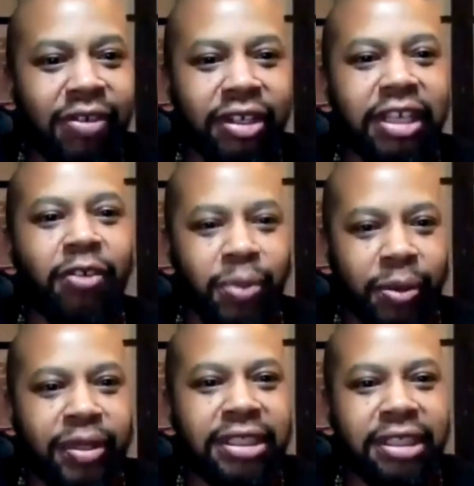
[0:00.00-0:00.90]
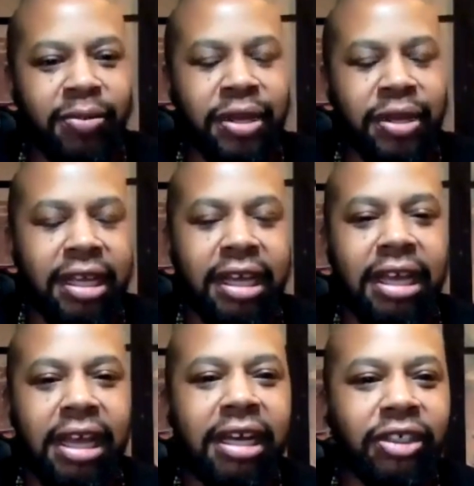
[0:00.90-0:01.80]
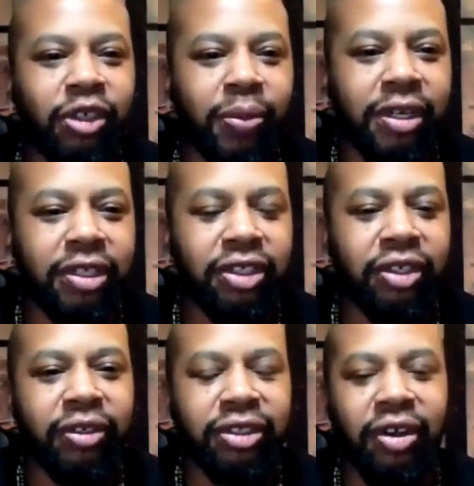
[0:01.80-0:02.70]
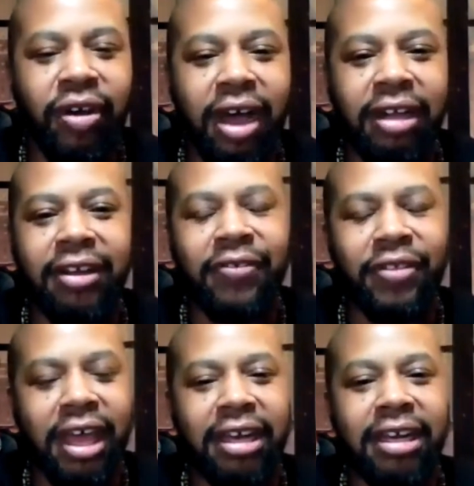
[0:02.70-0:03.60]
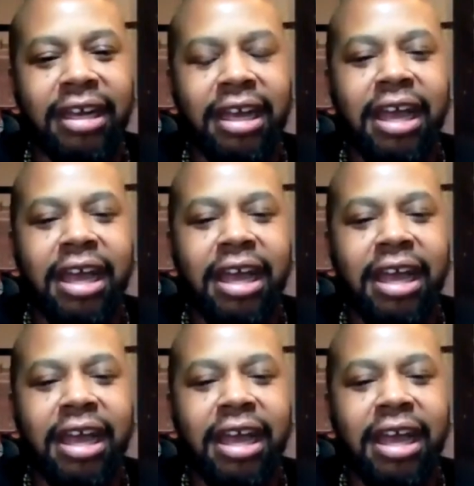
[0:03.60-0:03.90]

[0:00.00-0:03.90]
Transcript: giving yourself permission to be contributed to. So I love that.